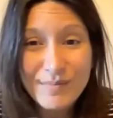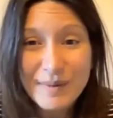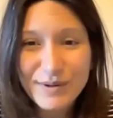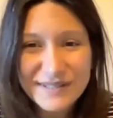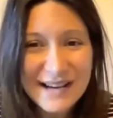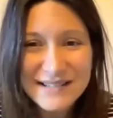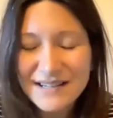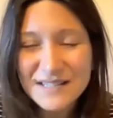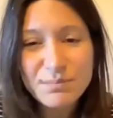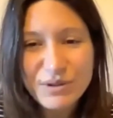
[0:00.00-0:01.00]
be
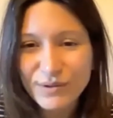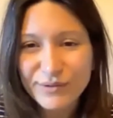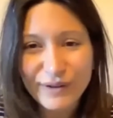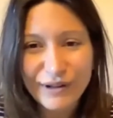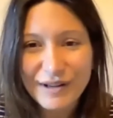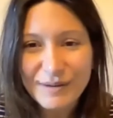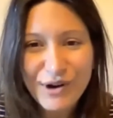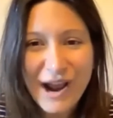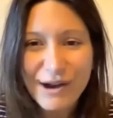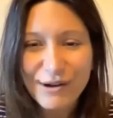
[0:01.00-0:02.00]
presented as beautiful and
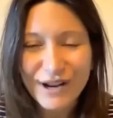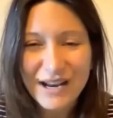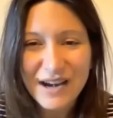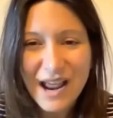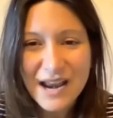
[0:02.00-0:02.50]
proud and